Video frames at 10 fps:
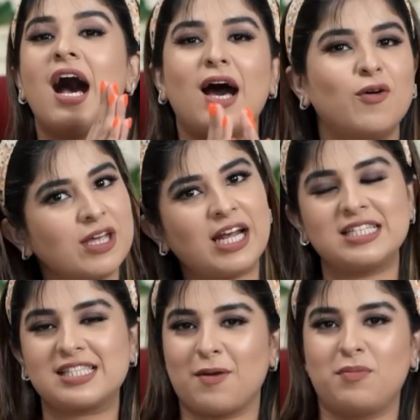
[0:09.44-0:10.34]
How can I
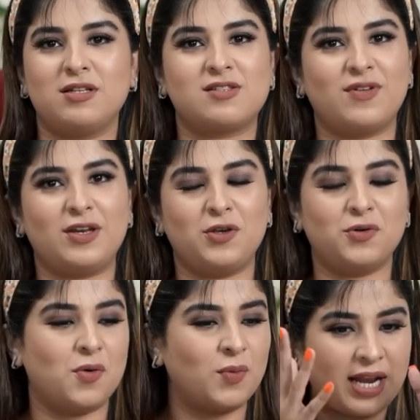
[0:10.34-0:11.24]
skip this
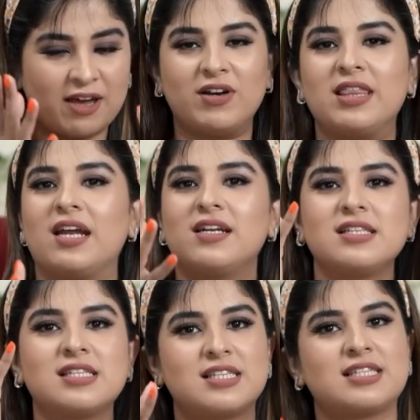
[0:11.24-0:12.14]
video? Whenever there
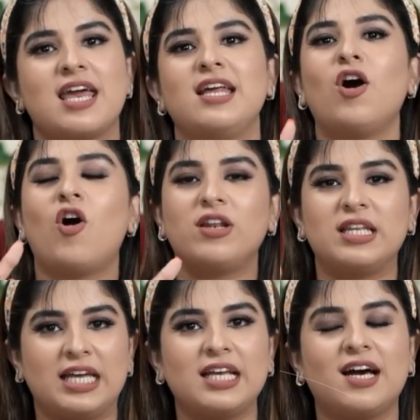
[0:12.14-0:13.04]
is sale on
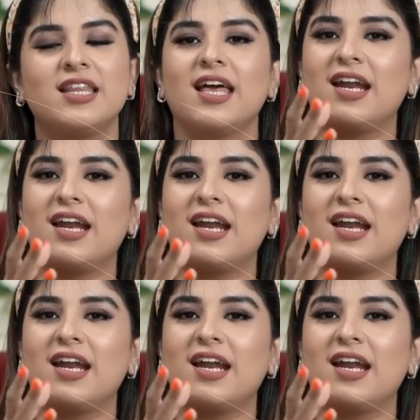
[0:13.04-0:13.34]
NYKAA,